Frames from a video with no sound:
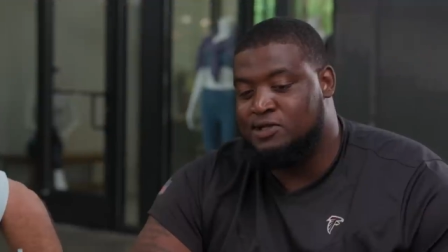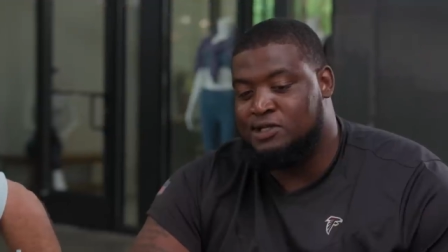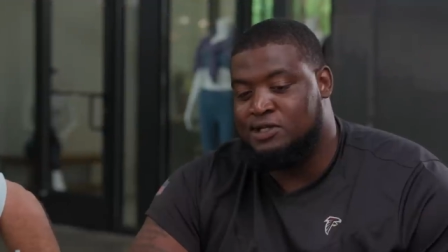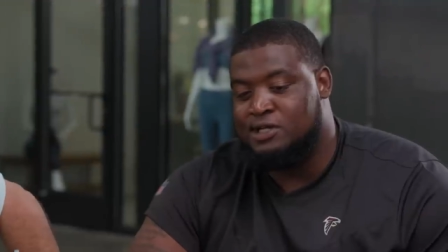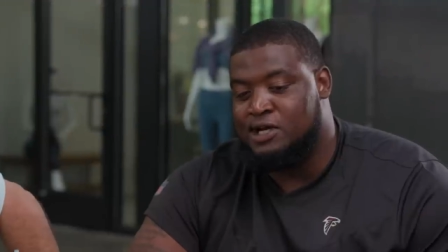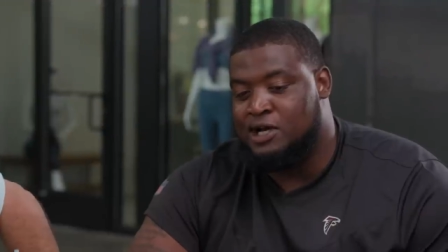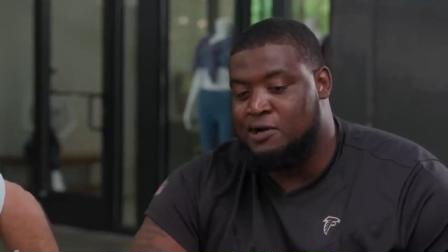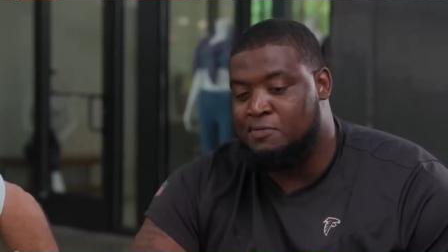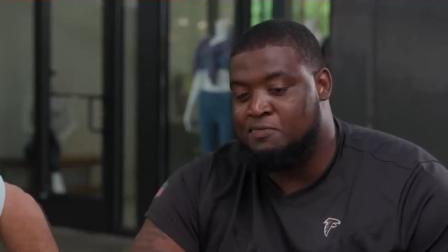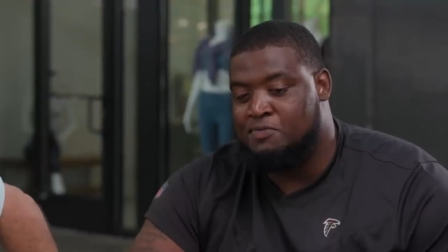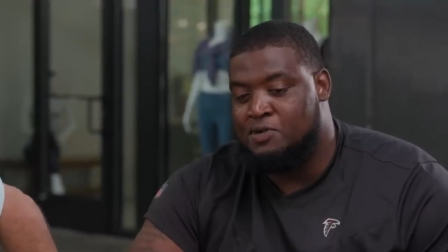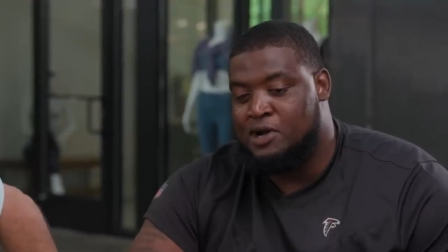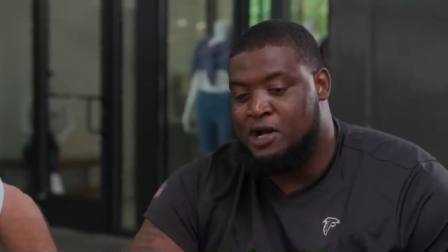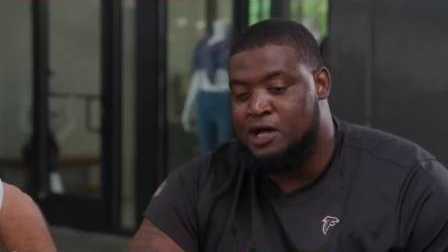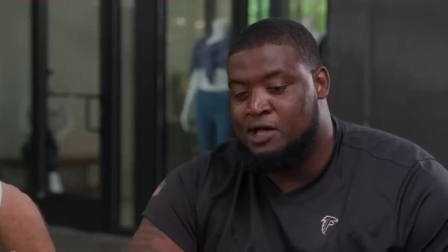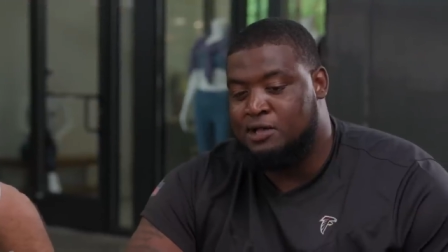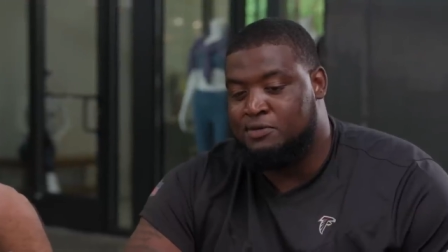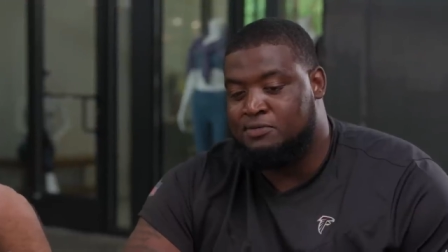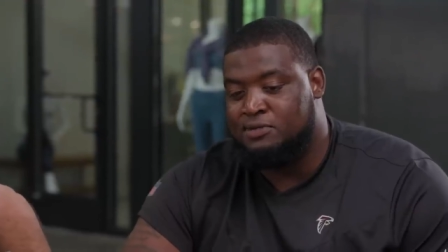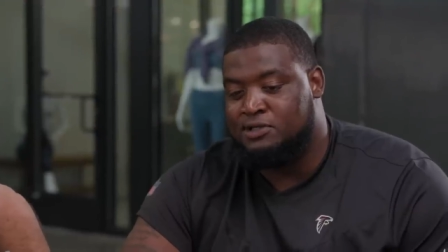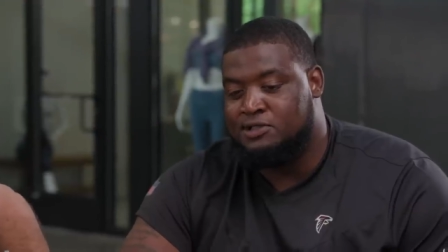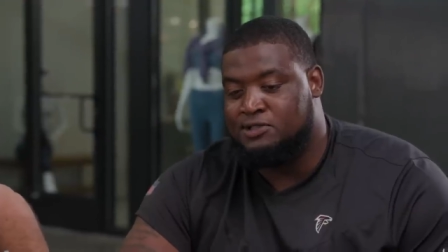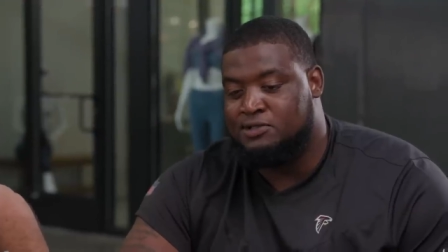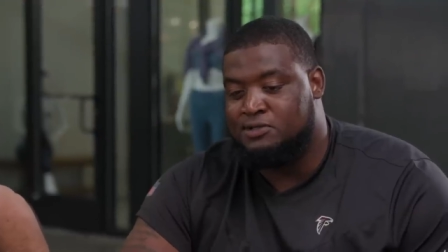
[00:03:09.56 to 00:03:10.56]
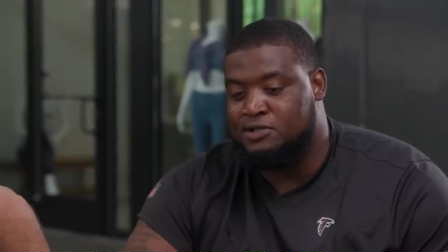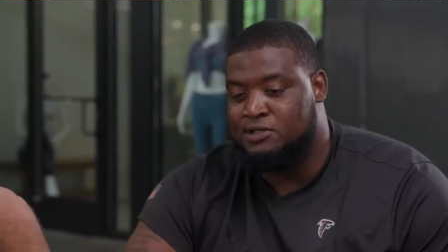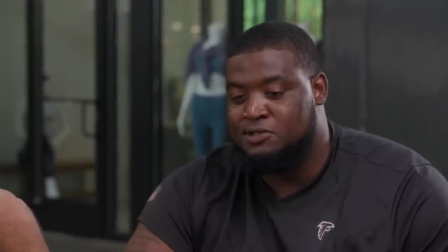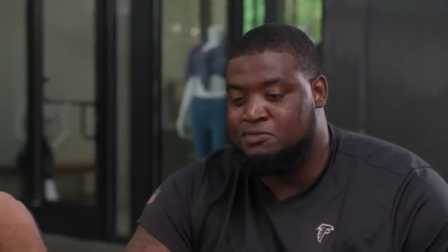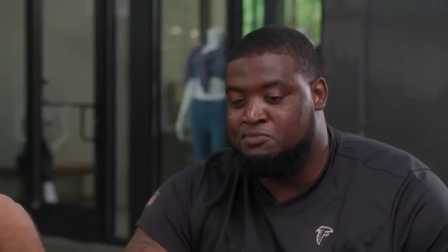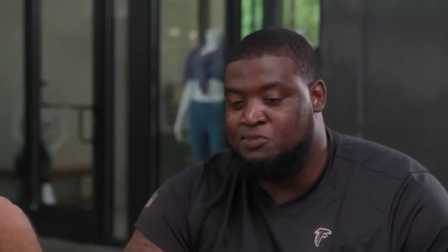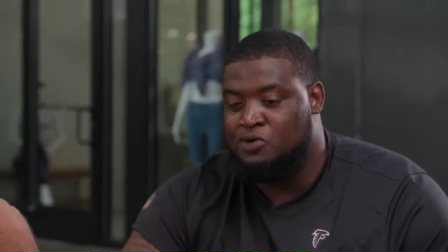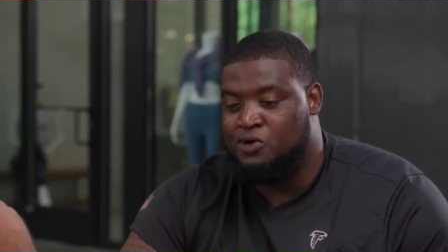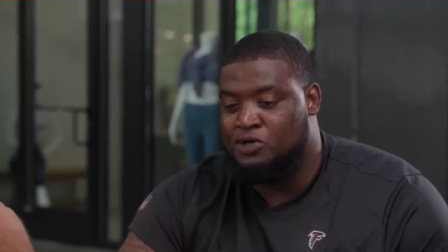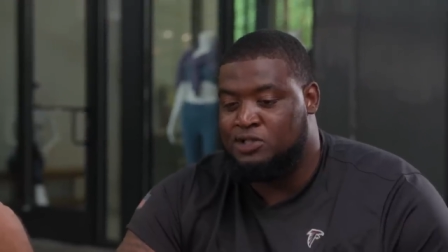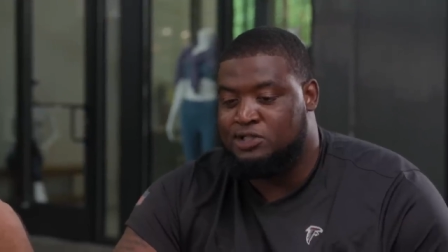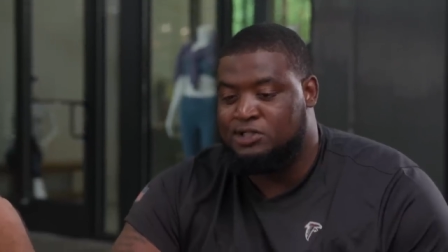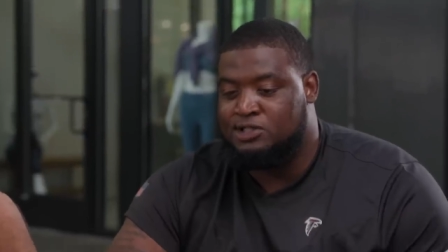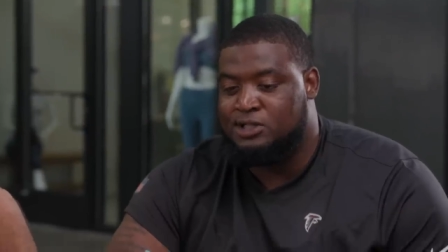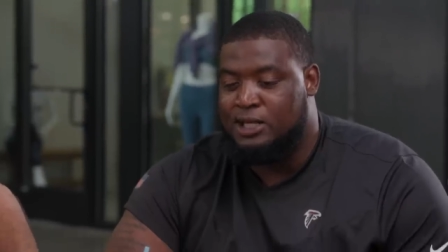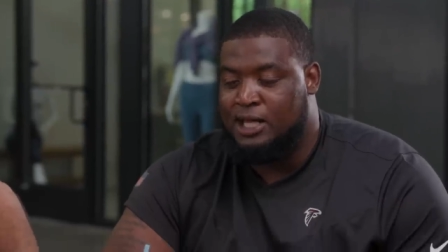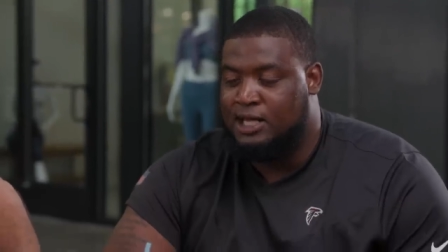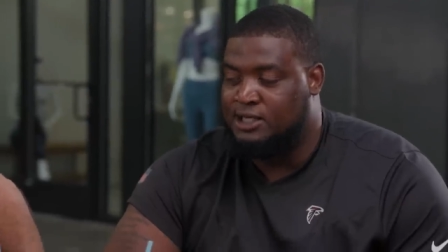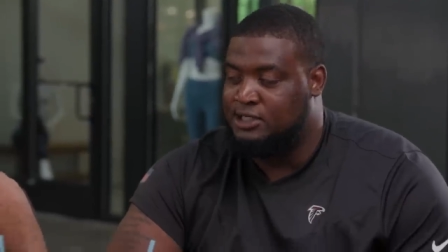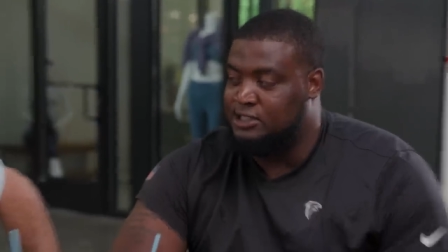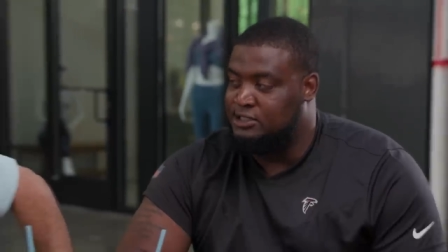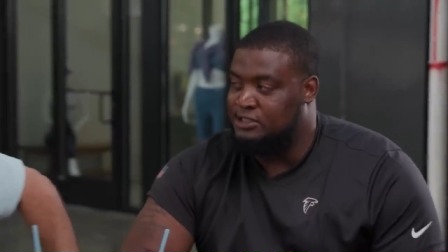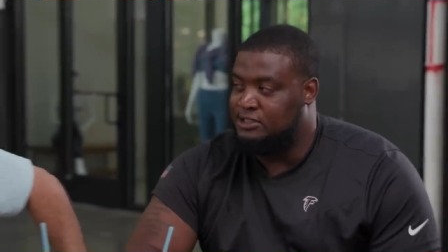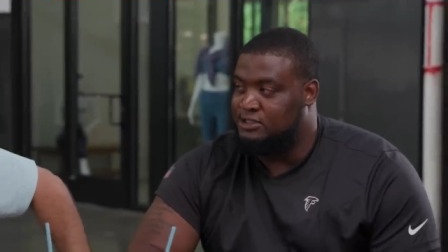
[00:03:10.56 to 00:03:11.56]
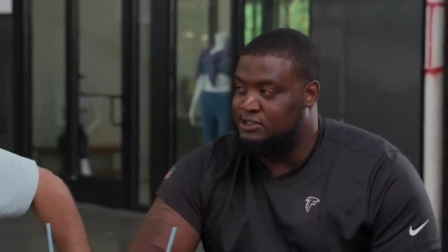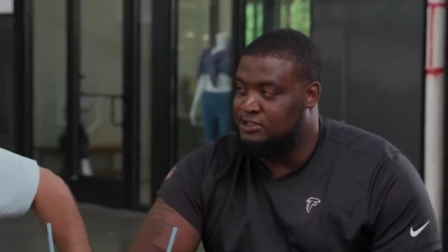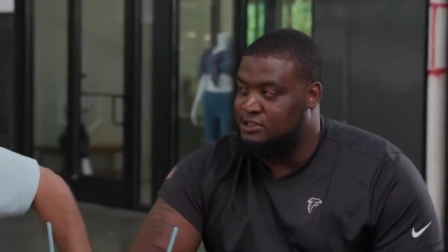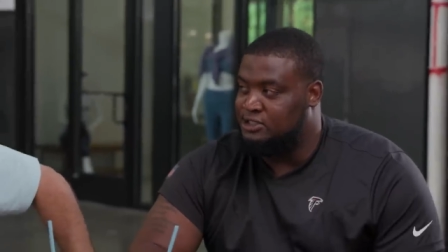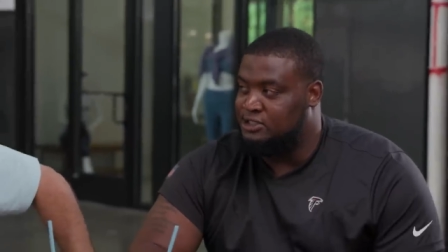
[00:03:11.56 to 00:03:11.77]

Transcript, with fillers: really not a problem. It's, it's, more just like just,